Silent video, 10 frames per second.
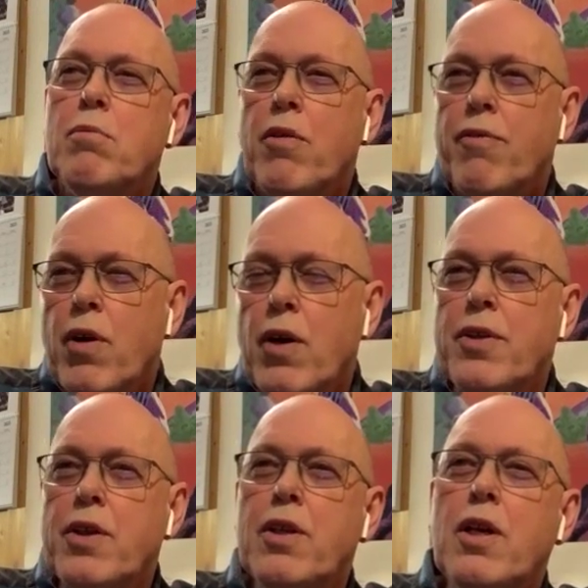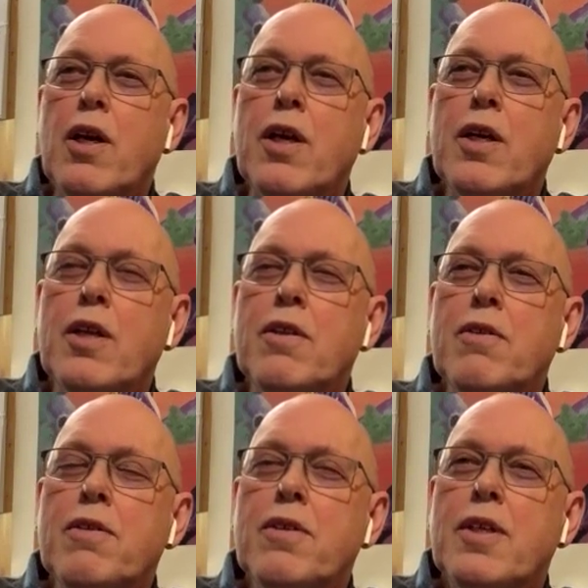My father liked it,
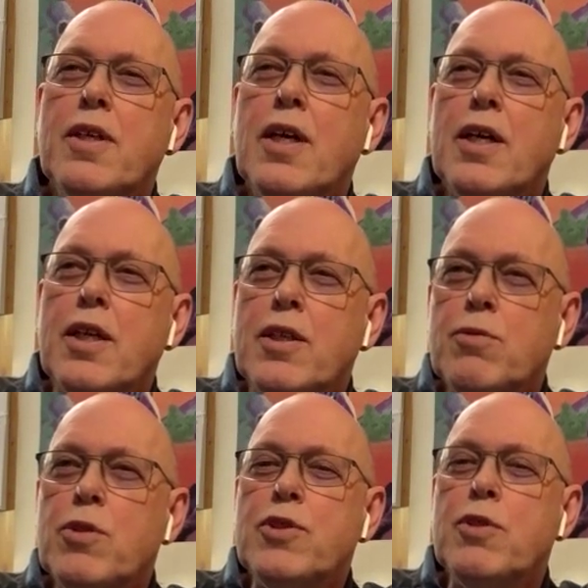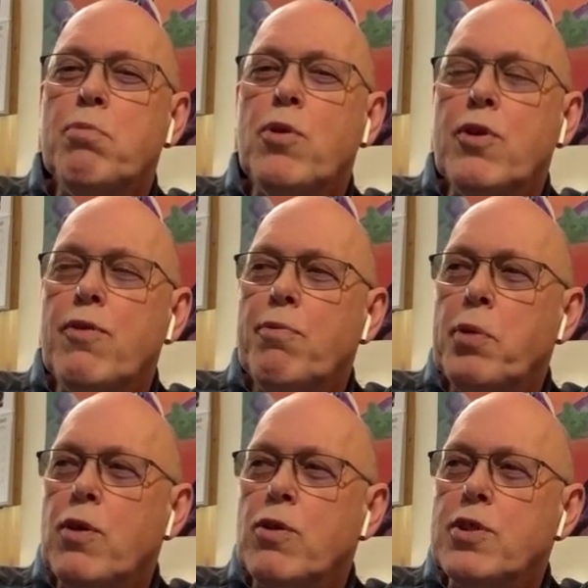and that was important
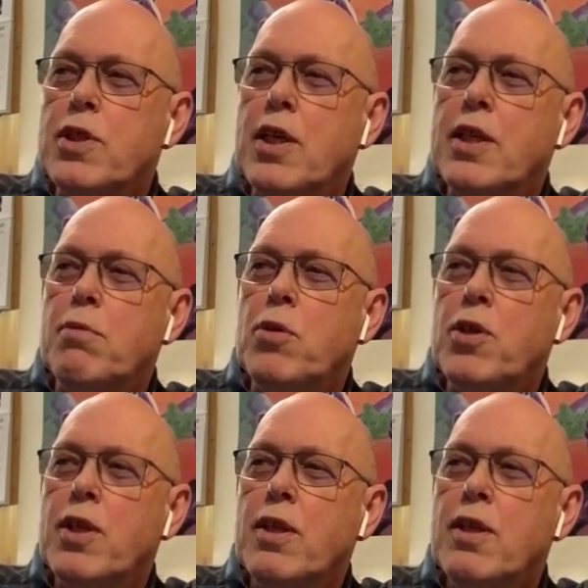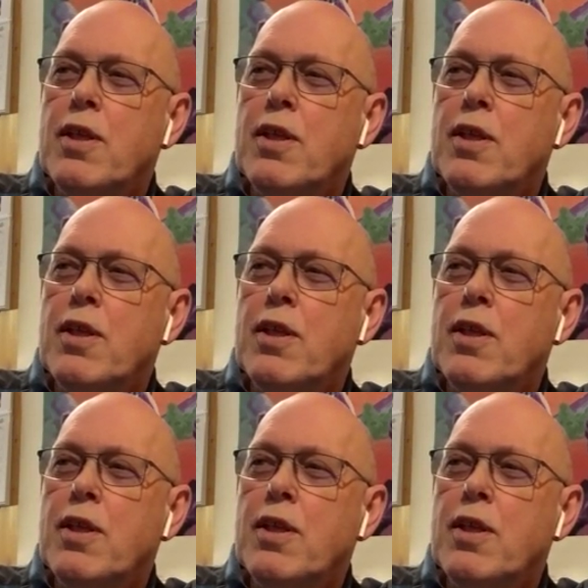because he had the money.